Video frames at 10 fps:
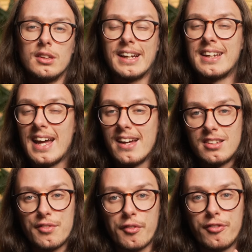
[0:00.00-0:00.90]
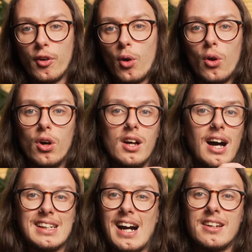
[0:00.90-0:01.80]
like an A7 IV,
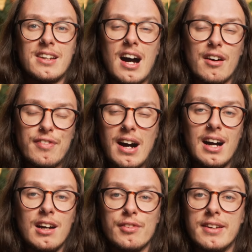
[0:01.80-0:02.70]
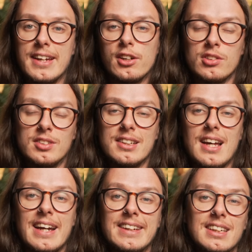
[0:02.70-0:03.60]
a Canon R5, a Nikon
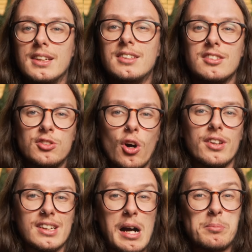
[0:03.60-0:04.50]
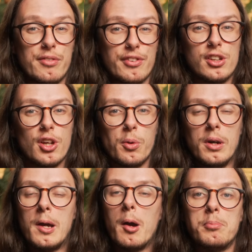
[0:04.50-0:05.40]
Z8, this is not the camera for you,
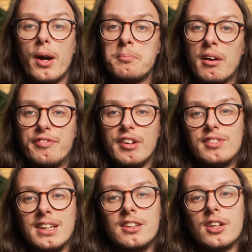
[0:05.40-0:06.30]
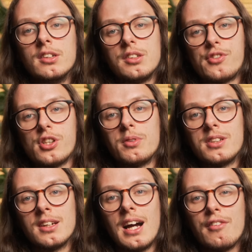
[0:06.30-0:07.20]
but in my 15 years of
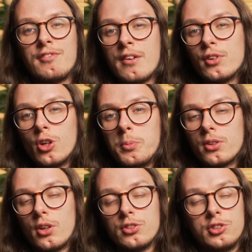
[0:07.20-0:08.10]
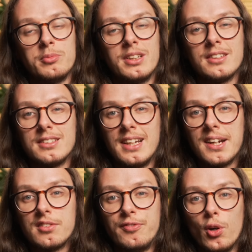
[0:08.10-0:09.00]
shooting, I've never come across something that
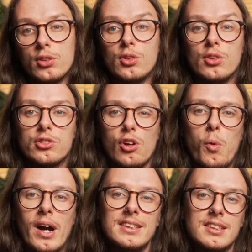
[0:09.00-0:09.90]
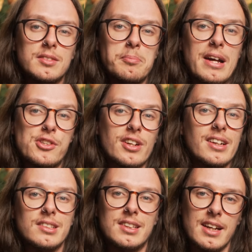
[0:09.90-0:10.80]
takes photos quite as
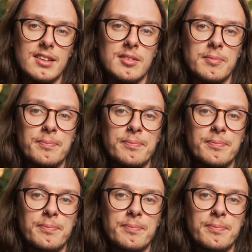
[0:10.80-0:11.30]
magic as this.